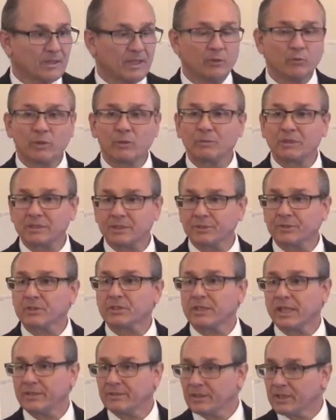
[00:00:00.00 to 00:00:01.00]
And we must
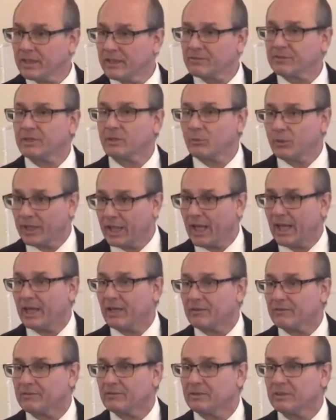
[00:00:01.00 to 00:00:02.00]
understand the gifts that we
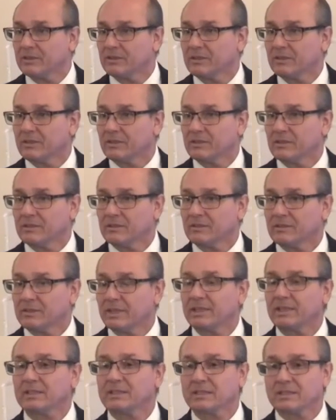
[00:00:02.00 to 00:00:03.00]
have.
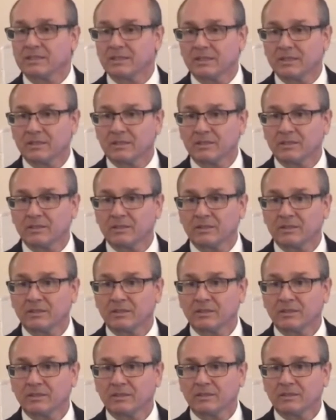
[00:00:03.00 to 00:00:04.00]
That is in
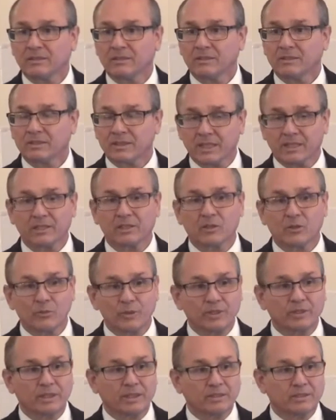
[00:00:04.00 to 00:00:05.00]
2
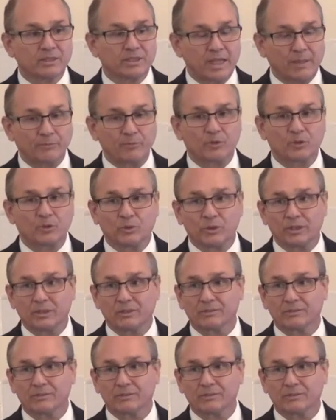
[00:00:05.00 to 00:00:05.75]
Corinthians chapter 12.